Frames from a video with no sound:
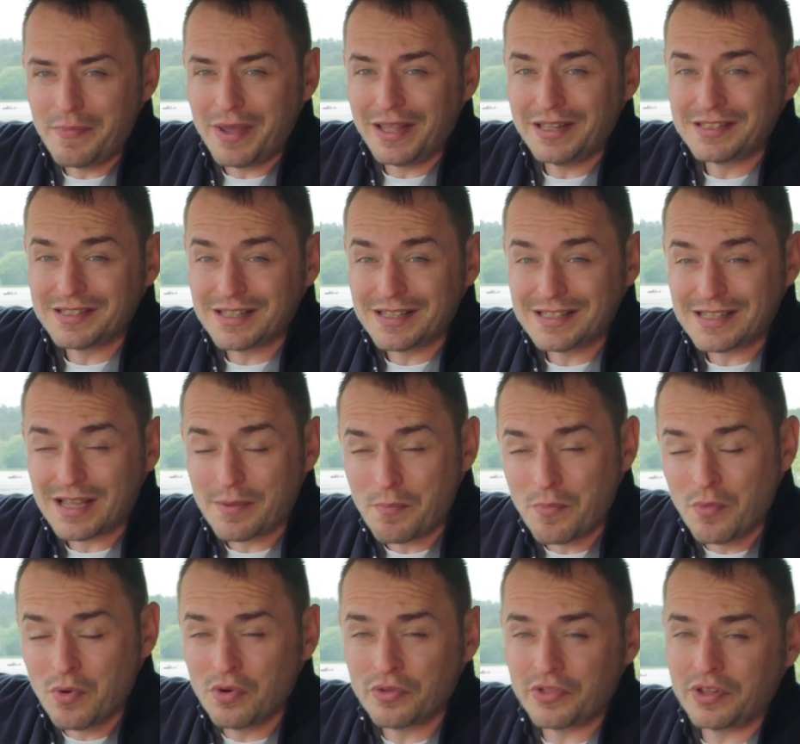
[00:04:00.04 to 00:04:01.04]
means there's
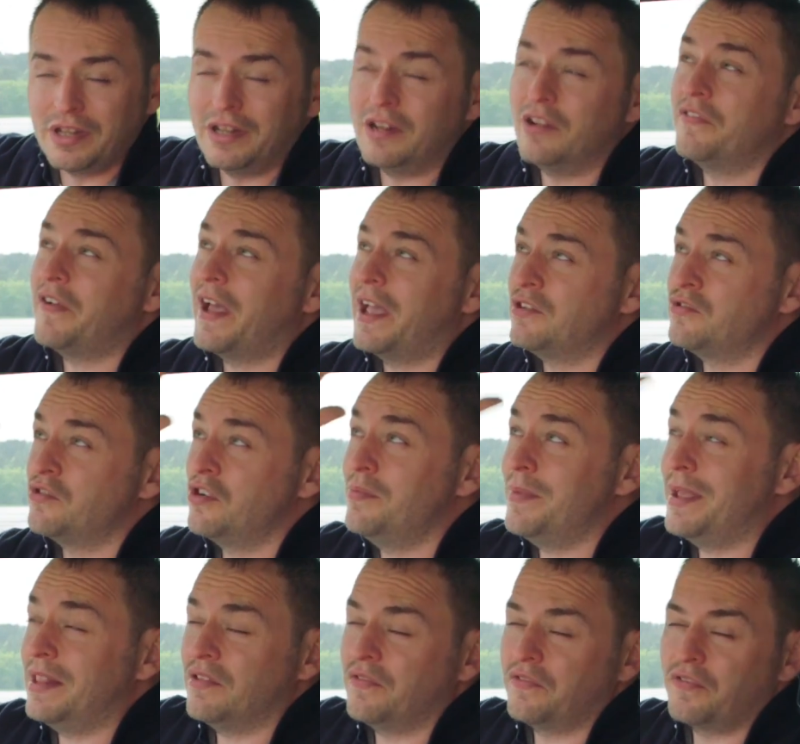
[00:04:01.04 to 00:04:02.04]
more than enough
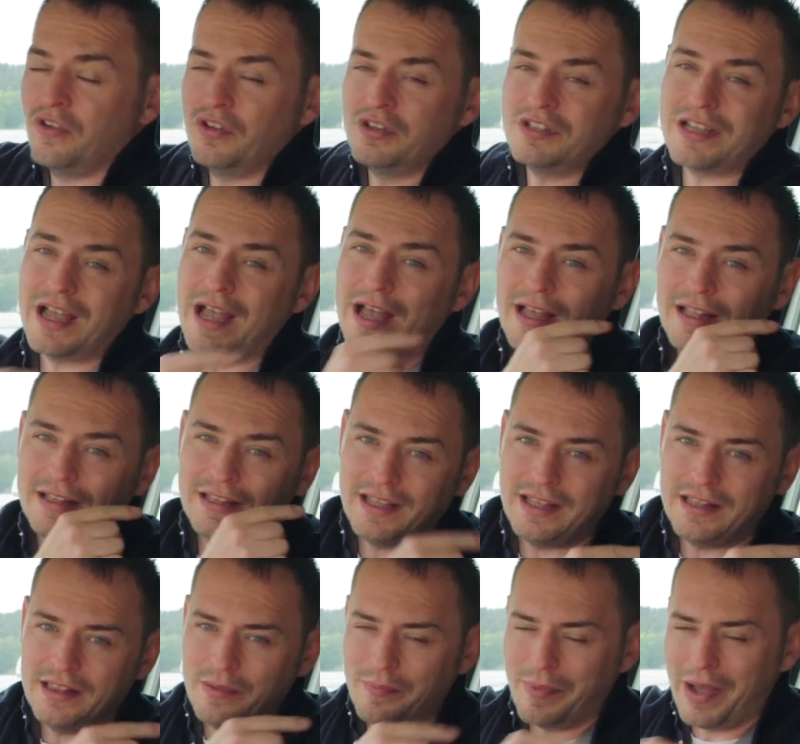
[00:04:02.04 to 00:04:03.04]
headroom in the front and
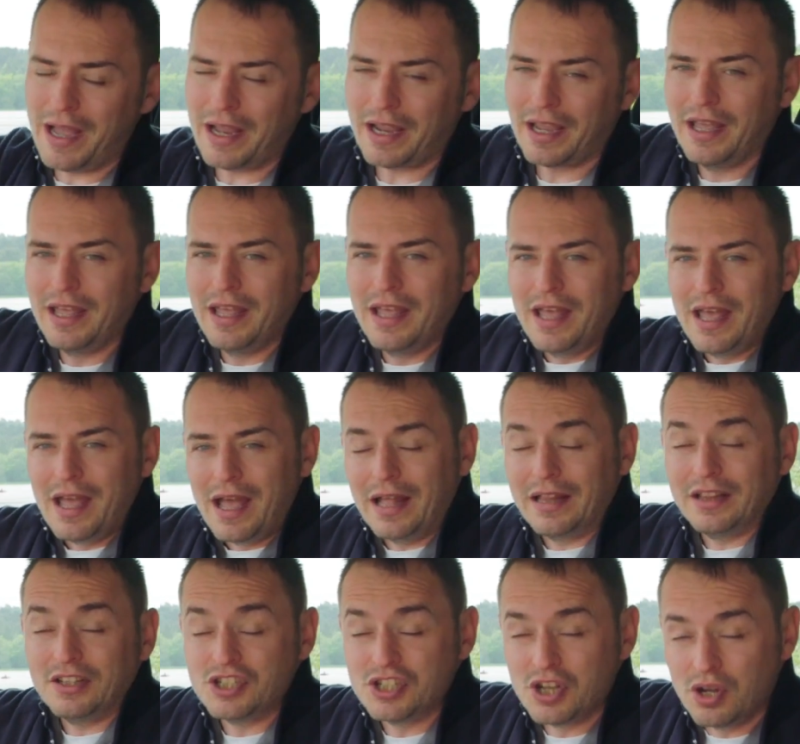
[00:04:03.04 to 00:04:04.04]
in the back,
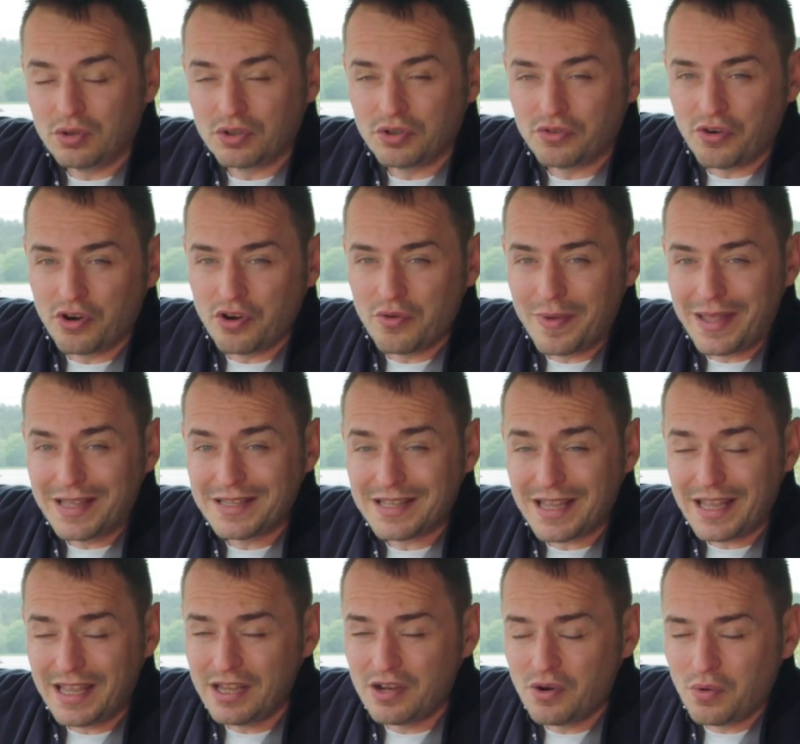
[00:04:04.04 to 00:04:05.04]
and shoulder room is
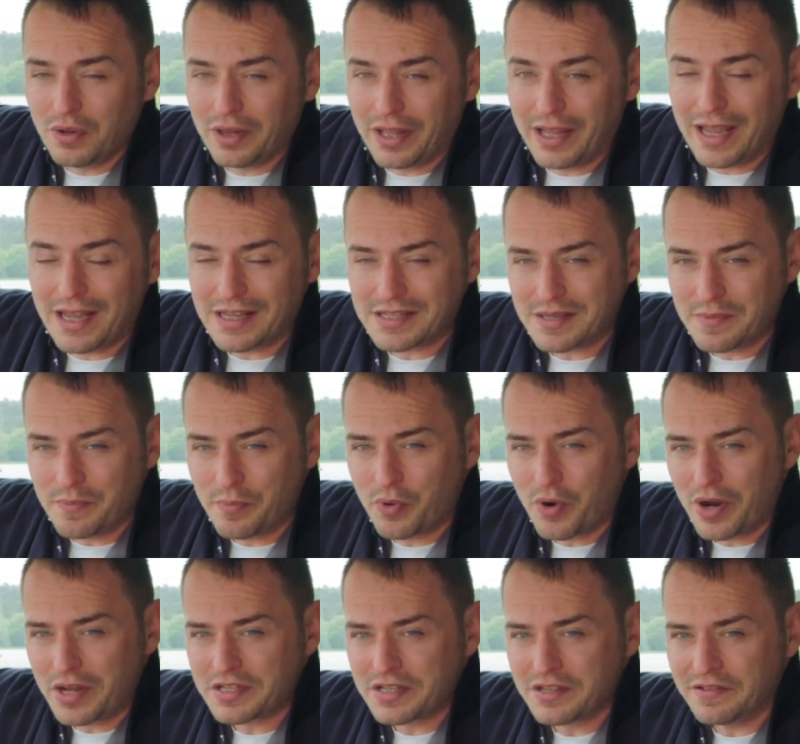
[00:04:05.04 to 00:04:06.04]
equally as
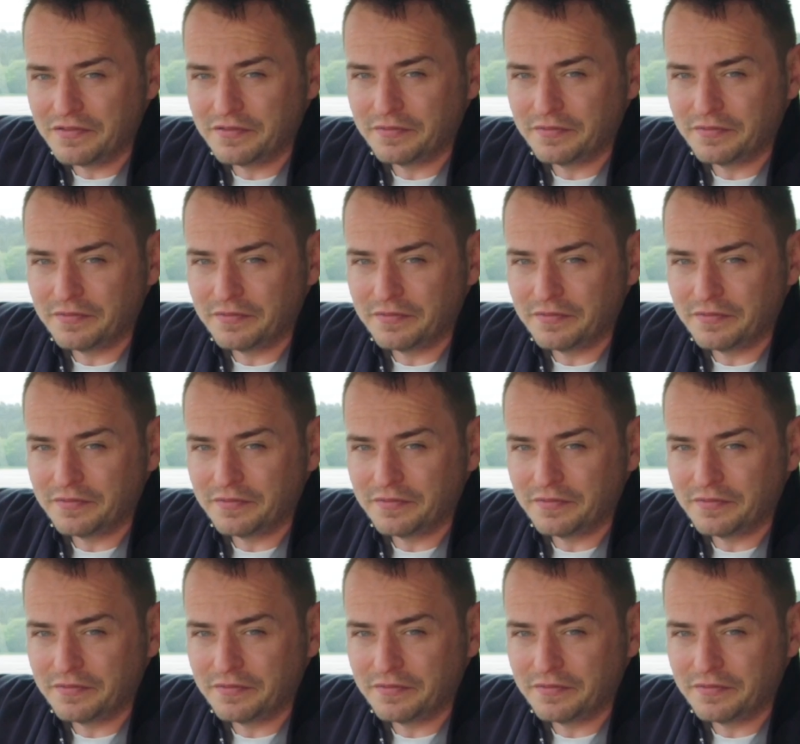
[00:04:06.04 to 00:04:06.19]
impressive.